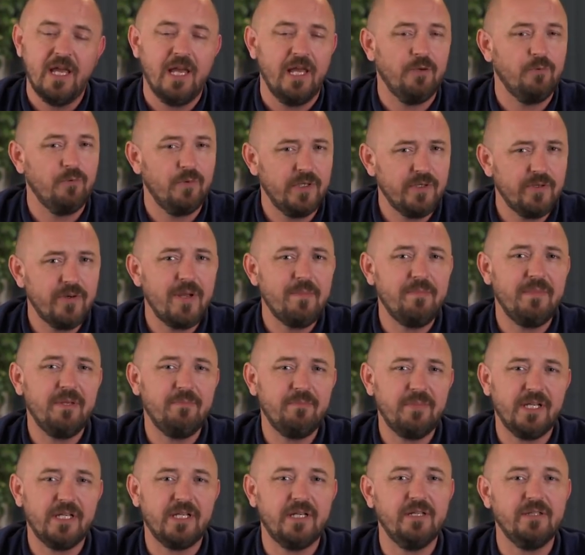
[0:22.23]
And what do I mean
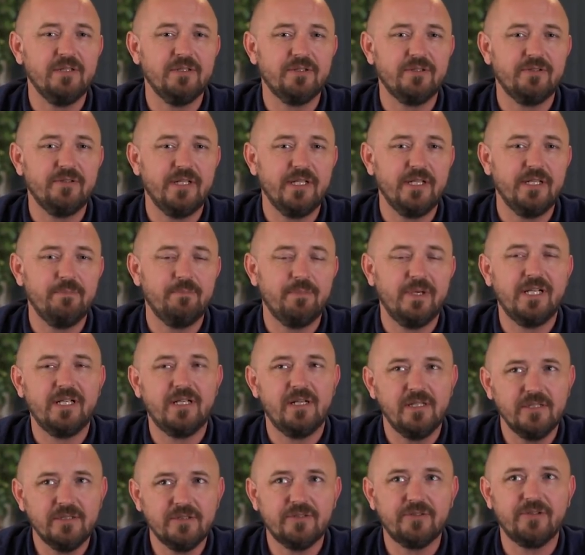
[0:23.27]
by color grade? By
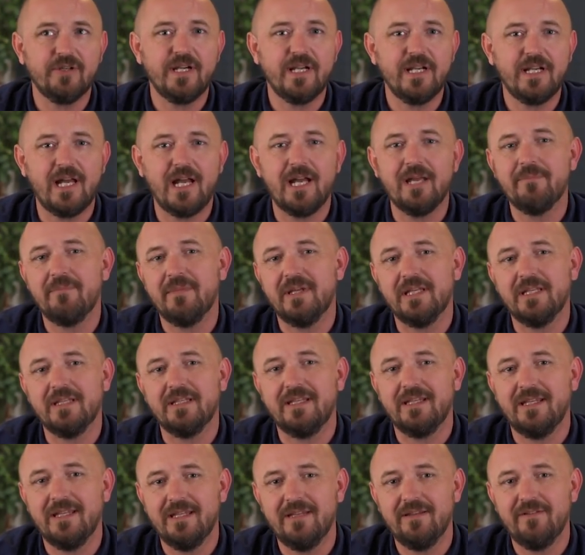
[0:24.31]
color grade, I
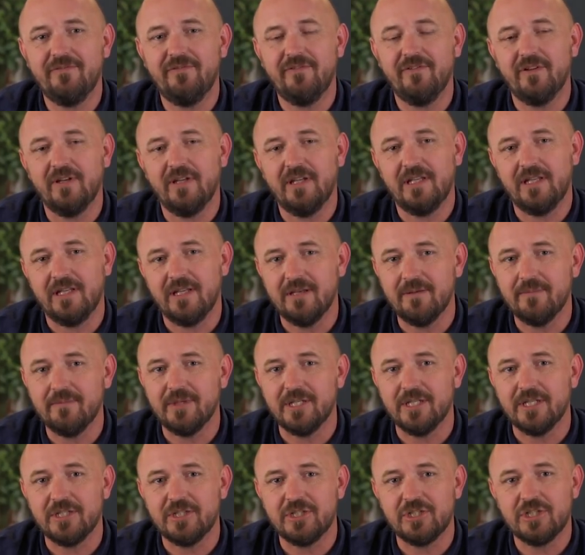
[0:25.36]
mean give an
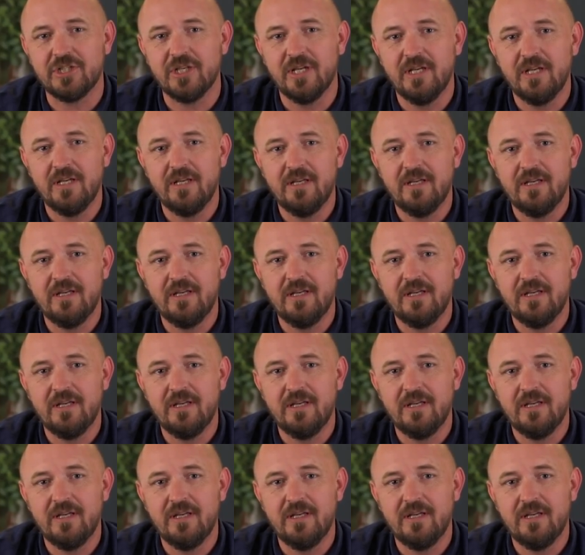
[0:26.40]
image